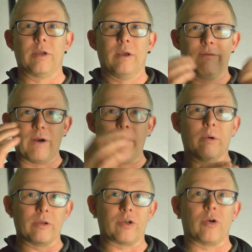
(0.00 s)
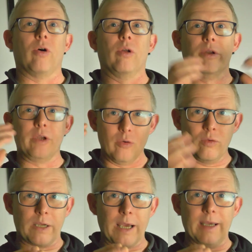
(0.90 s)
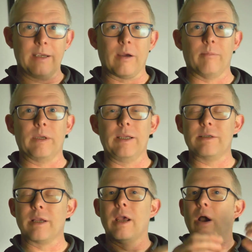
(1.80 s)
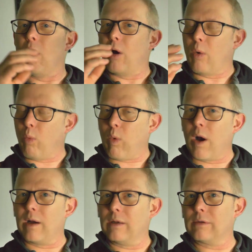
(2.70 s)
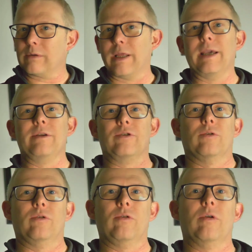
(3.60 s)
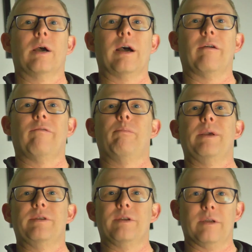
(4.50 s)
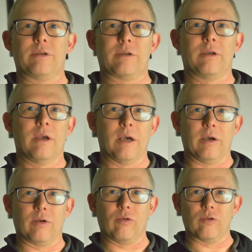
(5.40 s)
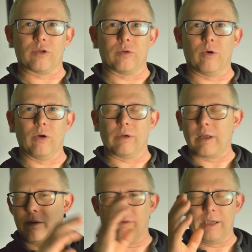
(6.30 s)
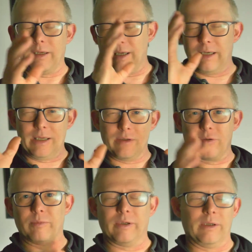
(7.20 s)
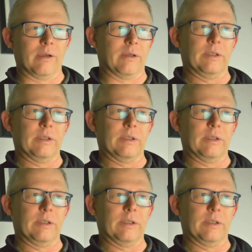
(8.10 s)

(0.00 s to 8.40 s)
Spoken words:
very much on UK companies. While they do have business across the world, I think it is something like